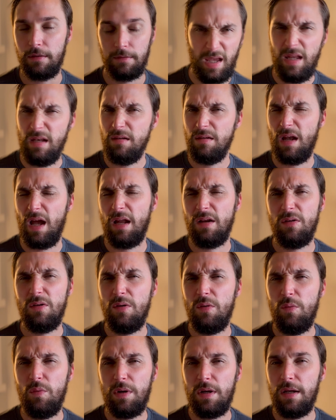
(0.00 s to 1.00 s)
And I don't
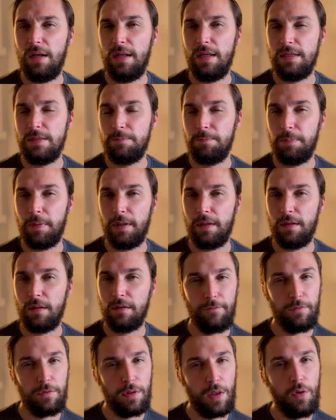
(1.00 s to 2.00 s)
know what it is, but
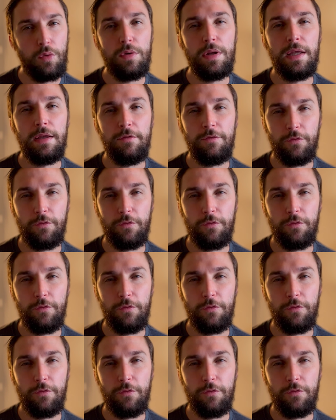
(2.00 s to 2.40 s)
loading